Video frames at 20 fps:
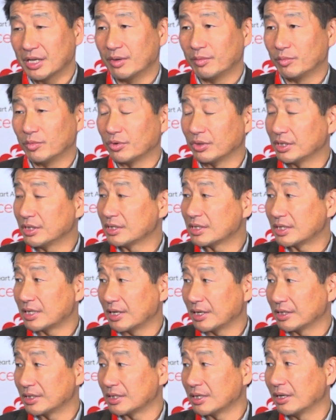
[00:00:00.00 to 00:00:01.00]
more
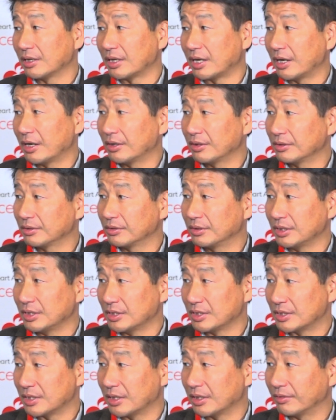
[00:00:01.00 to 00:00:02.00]
insights on how
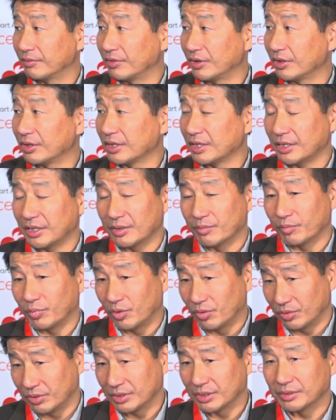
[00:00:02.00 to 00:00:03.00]
these very
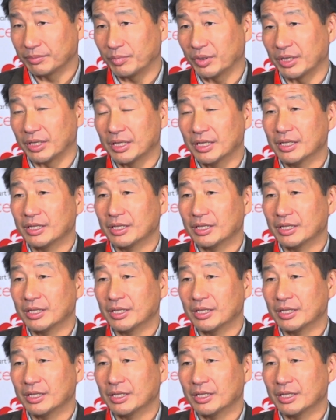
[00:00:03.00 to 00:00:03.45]
important but